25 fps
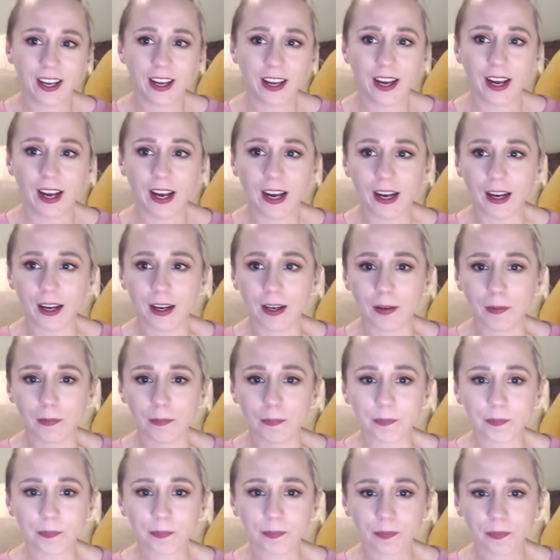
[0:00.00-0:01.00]

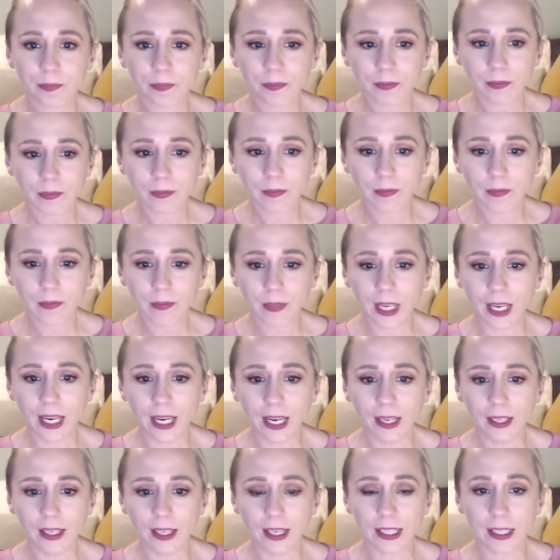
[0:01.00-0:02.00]

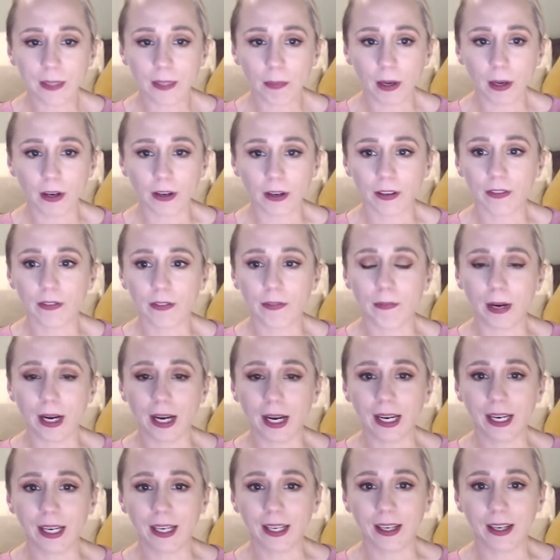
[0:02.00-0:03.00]
And as a part of
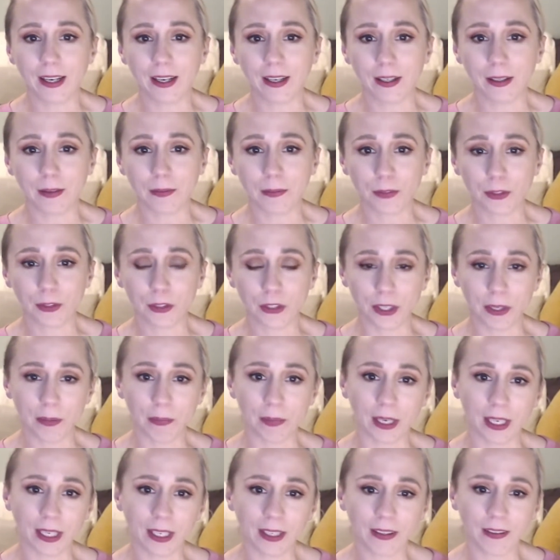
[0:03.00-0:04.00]
my
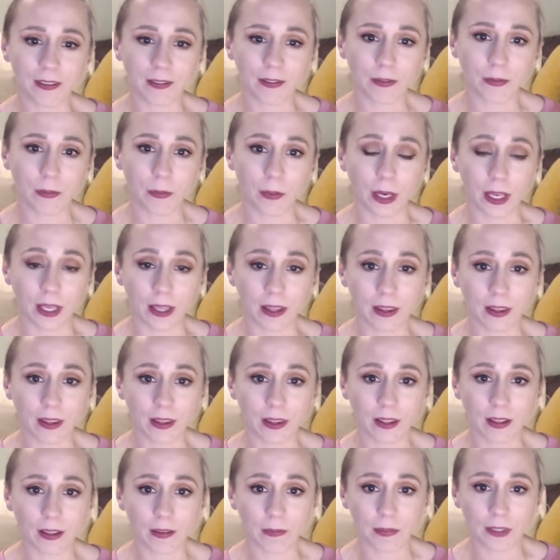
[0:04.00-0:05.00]
treatment with
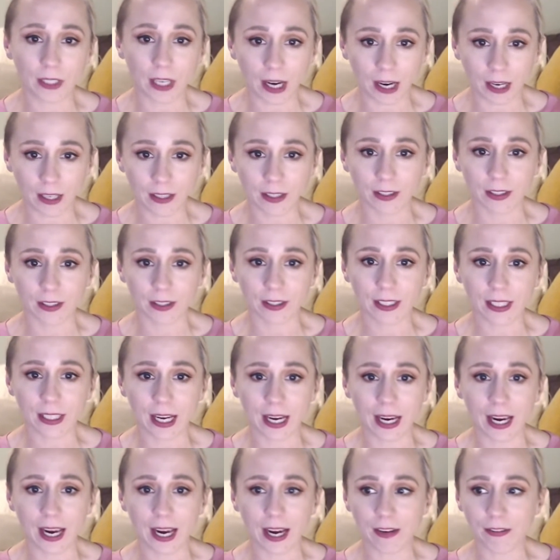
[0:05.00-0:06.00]
doctors,
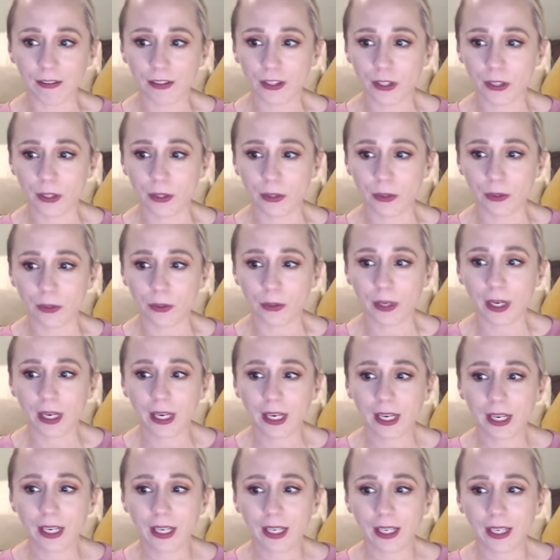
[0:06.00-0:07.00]
I have to
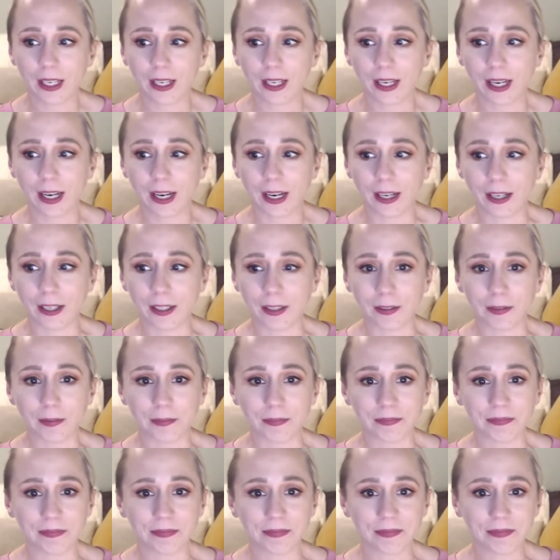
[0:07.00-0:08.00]

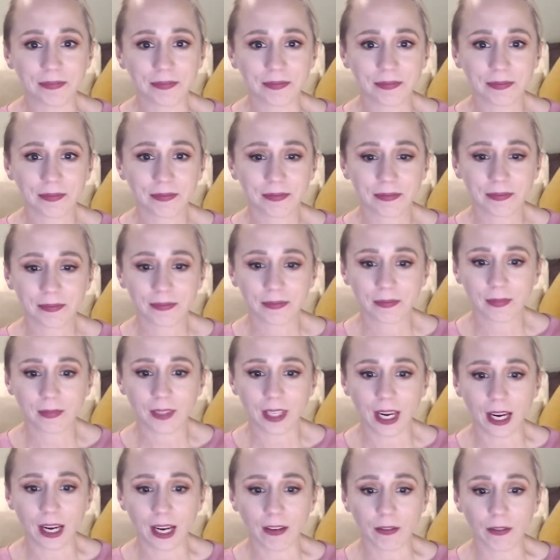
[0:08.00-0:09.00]
have
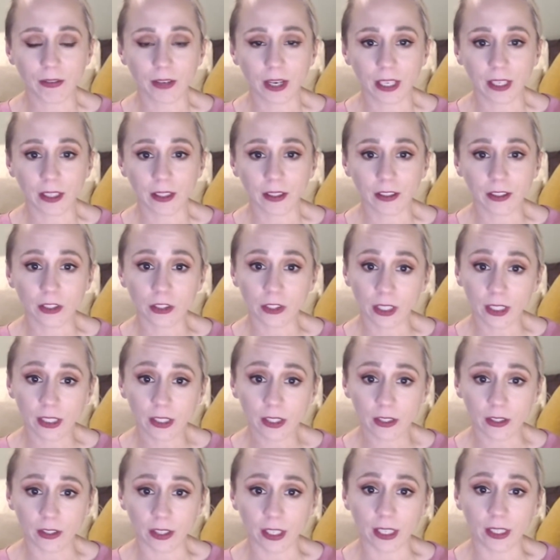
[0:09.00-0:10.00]
regular drug
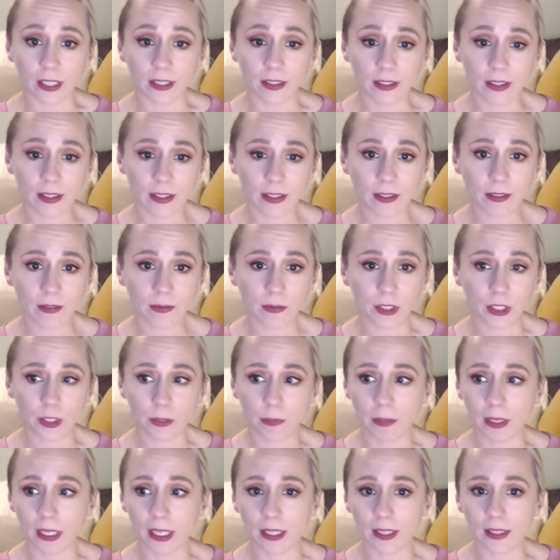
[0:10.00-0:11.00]
screens, which
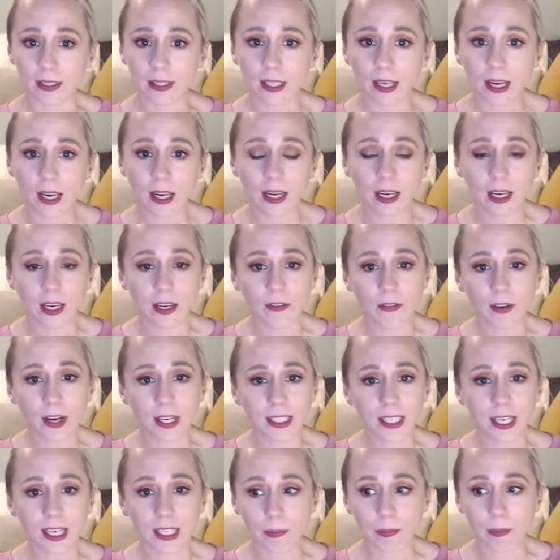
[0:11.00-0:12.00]
means if I
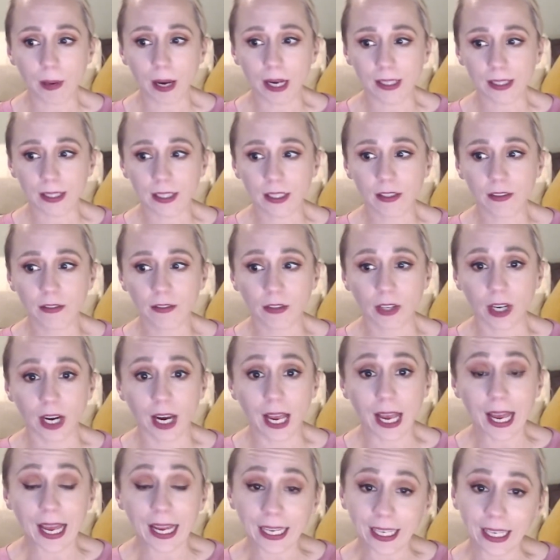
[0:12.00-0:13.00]
test positive for
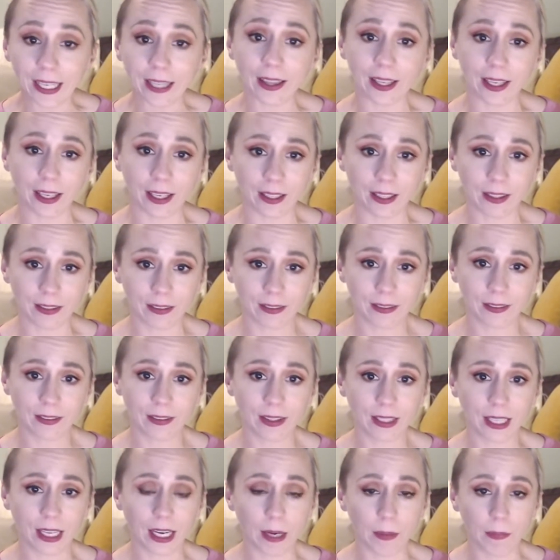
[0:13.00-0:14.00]
anything
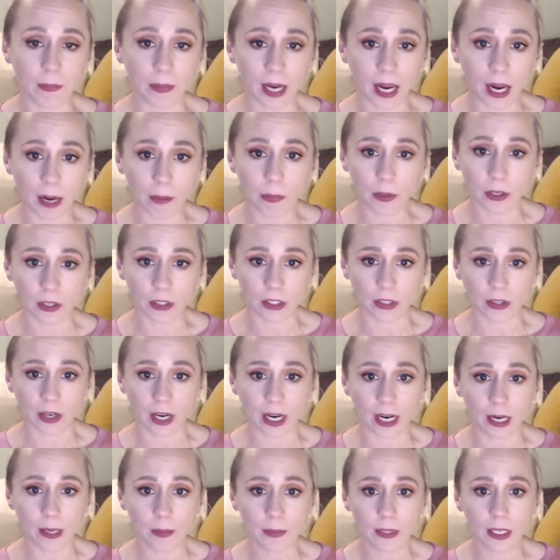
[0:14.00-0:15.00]
that I'm not
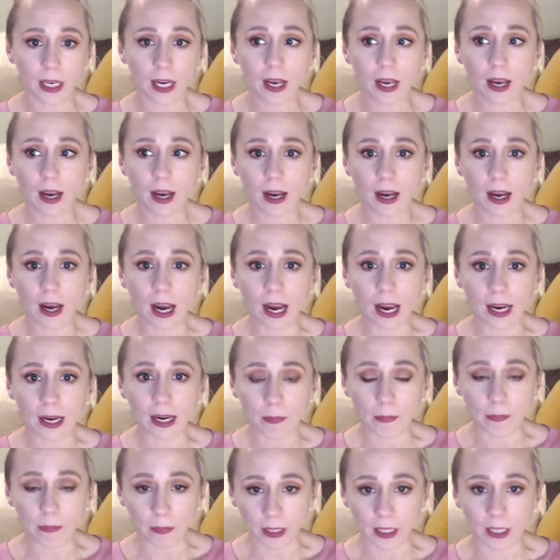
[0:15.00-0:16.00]
prescribed, I
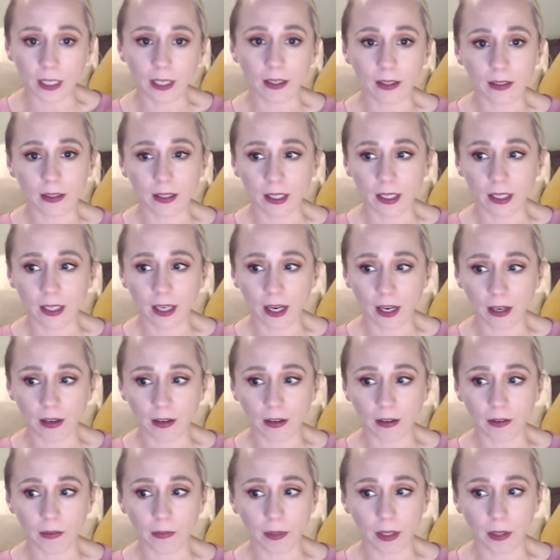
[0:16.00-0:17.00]
immediately
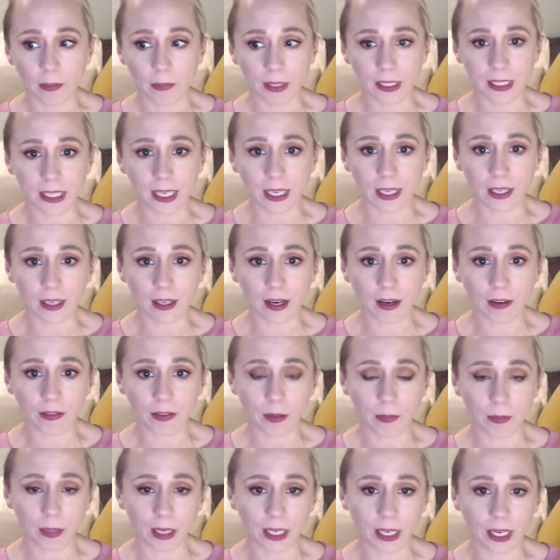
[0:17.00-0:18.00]
can be taken off the
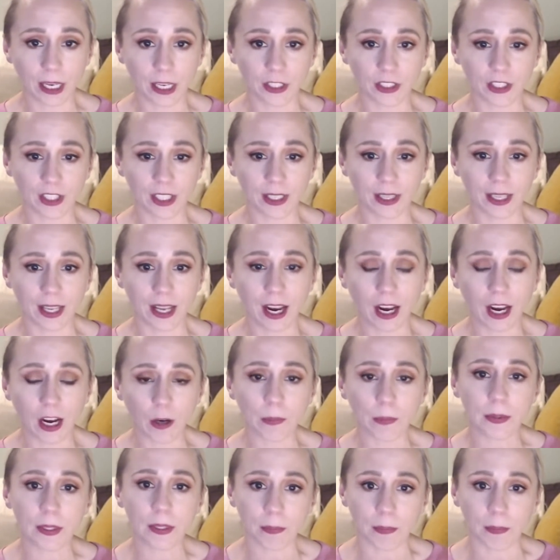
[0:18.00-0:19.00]
medication that
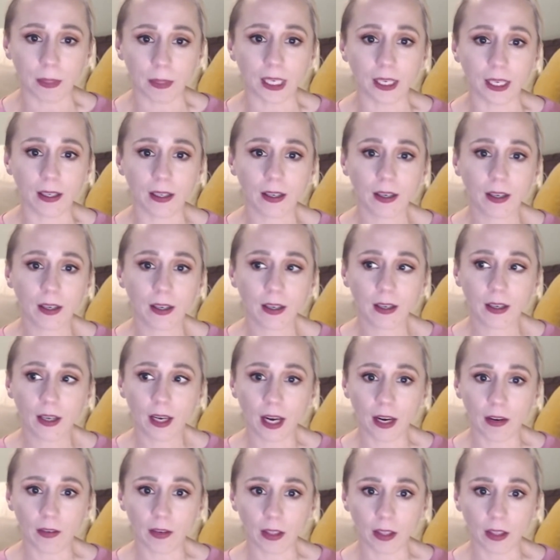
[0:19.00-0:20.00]
helps me
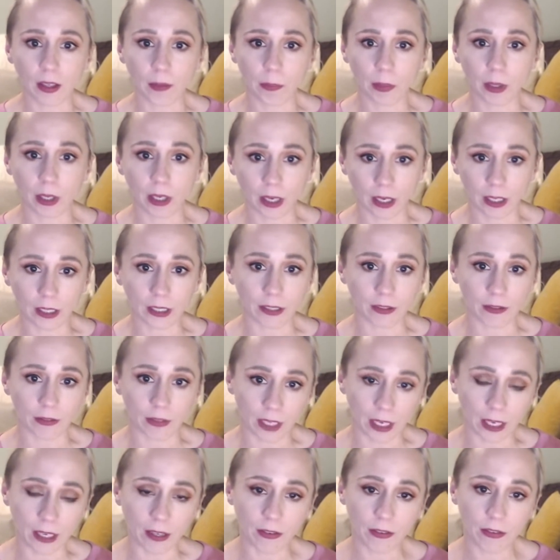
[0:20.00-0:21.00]
have a productive
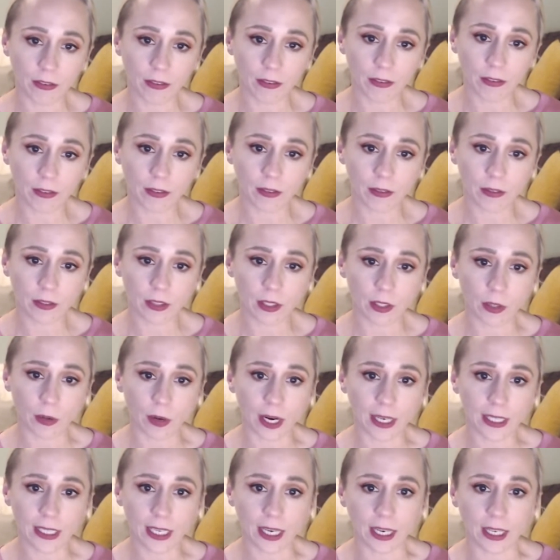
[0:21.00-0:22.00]
life. So I
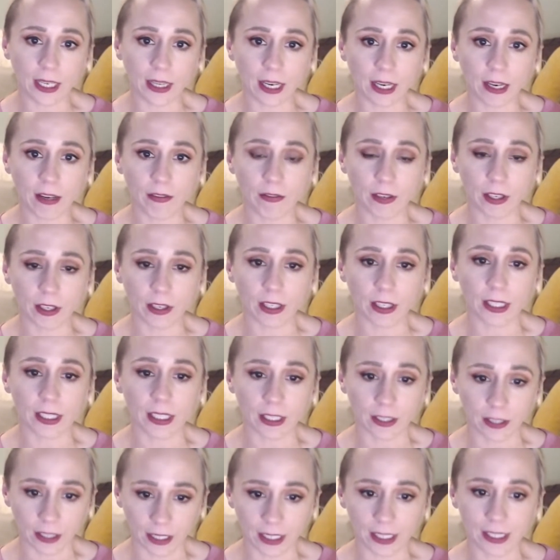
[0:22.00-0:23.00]
take that very
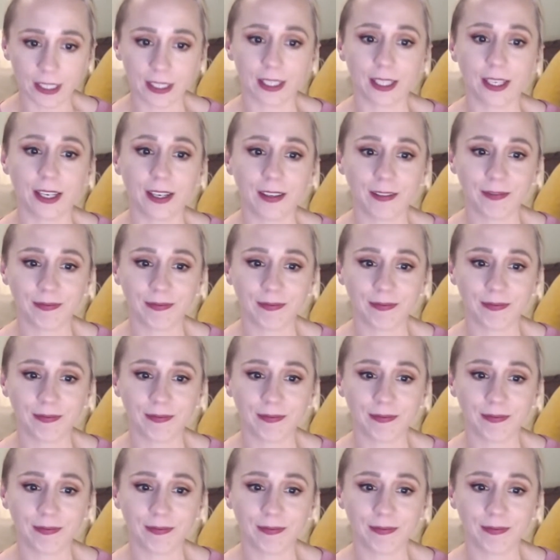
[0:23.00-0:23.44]
seriously.